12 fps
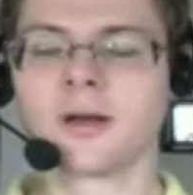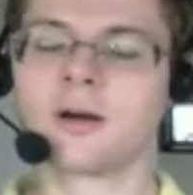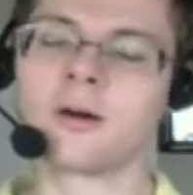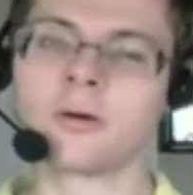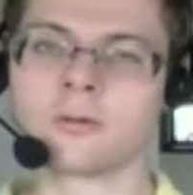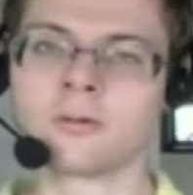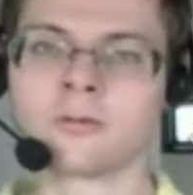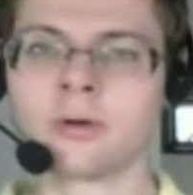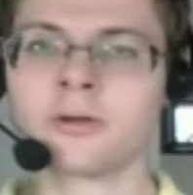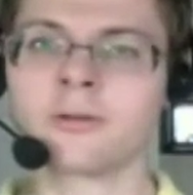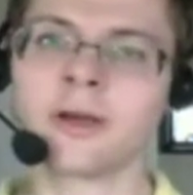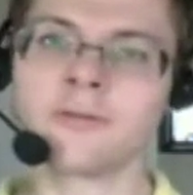oh,
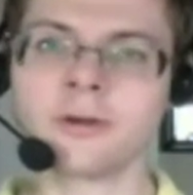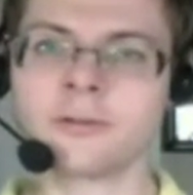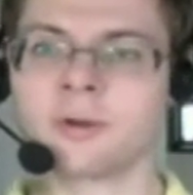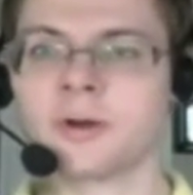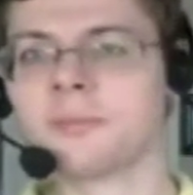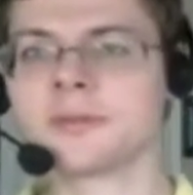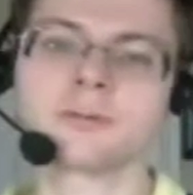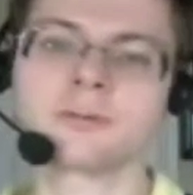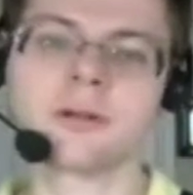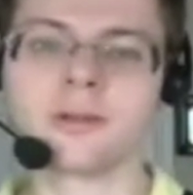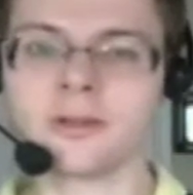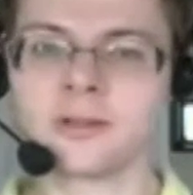where do I find purpose?
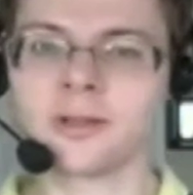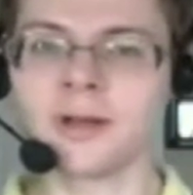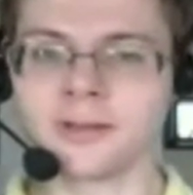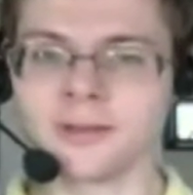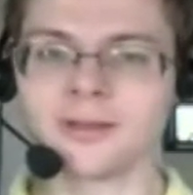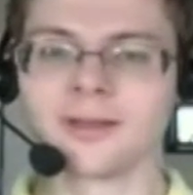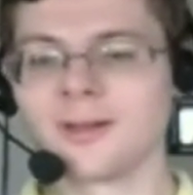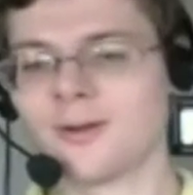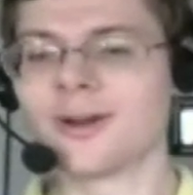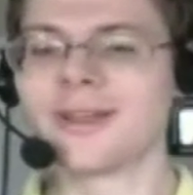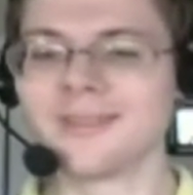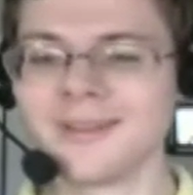Well, in God,
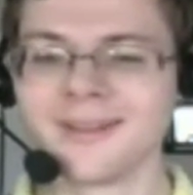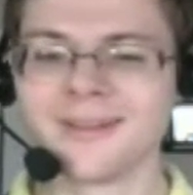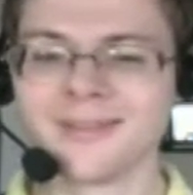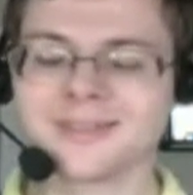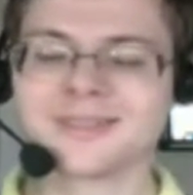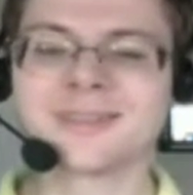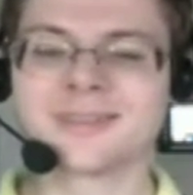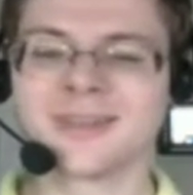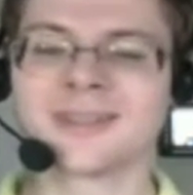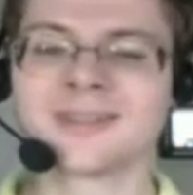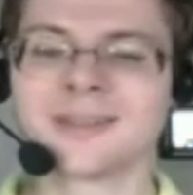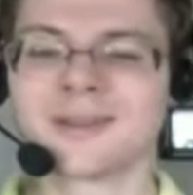right?
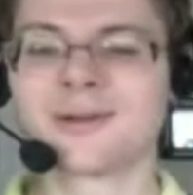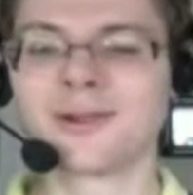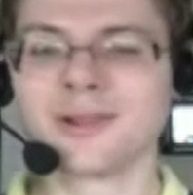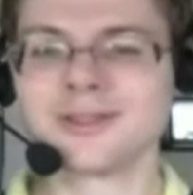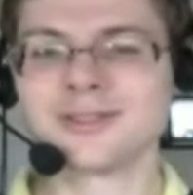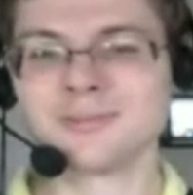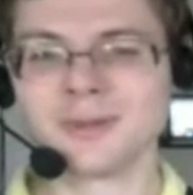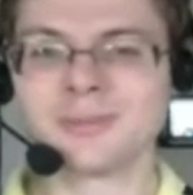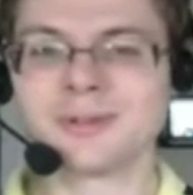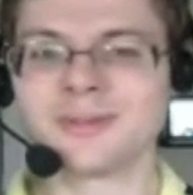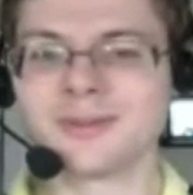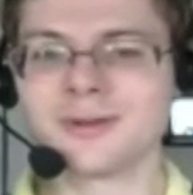That religious
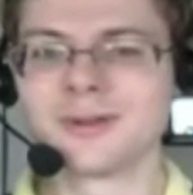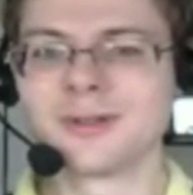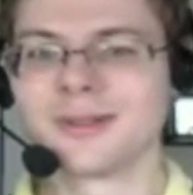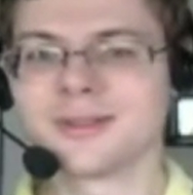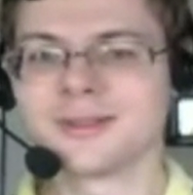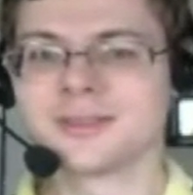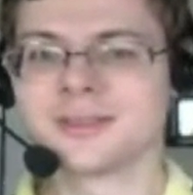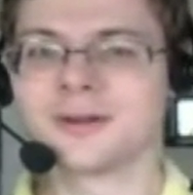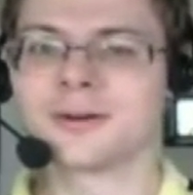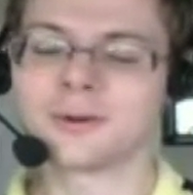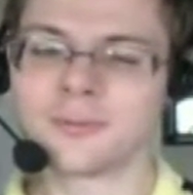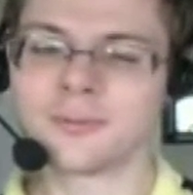people do.
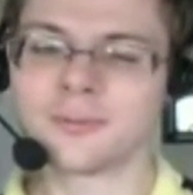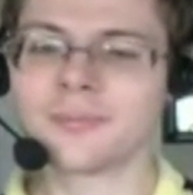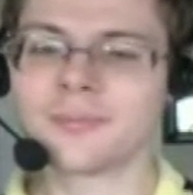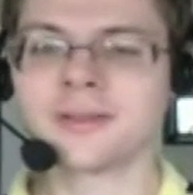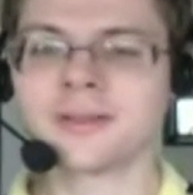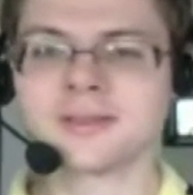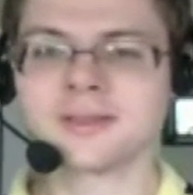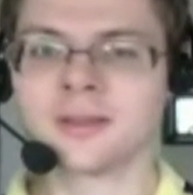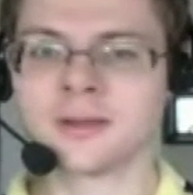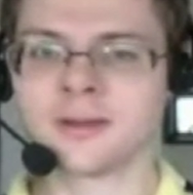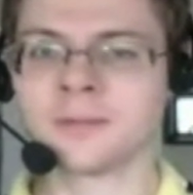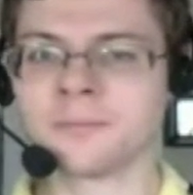So that's
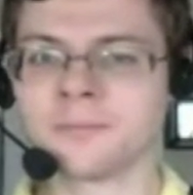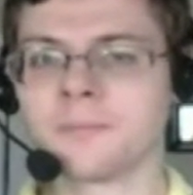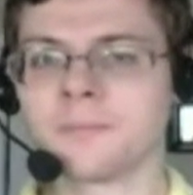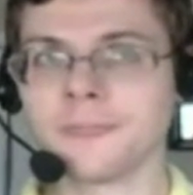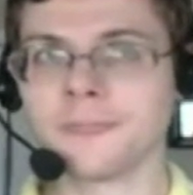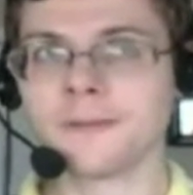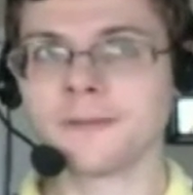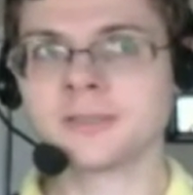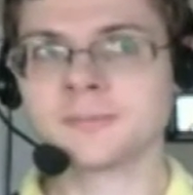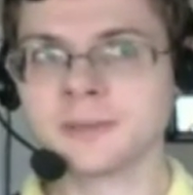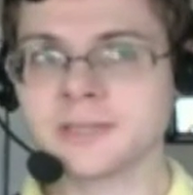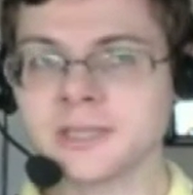the
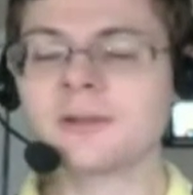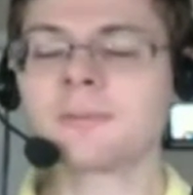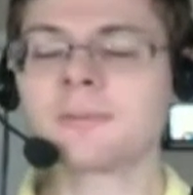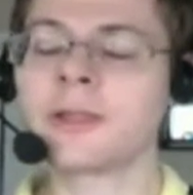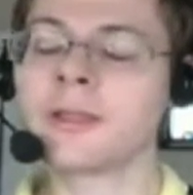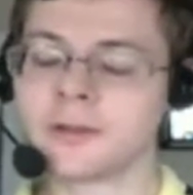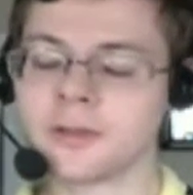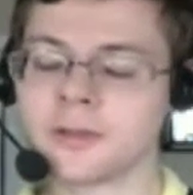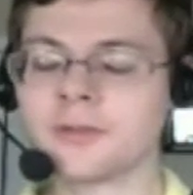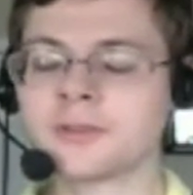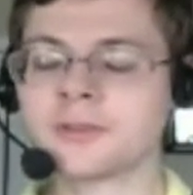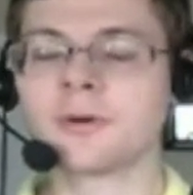specific benefit
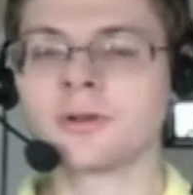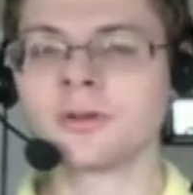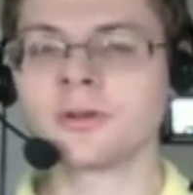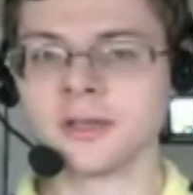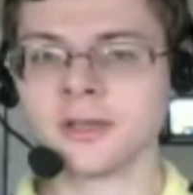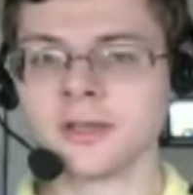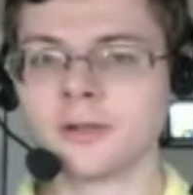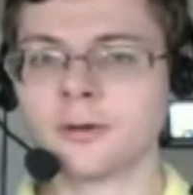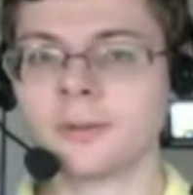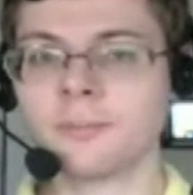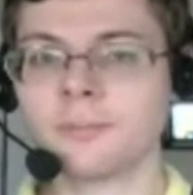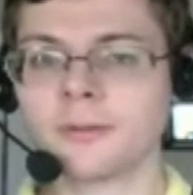of this book to secular
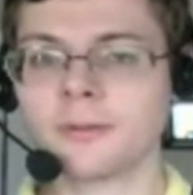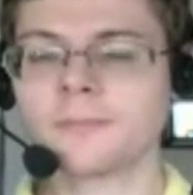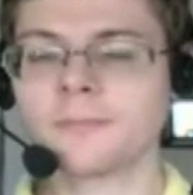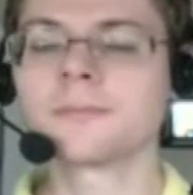people.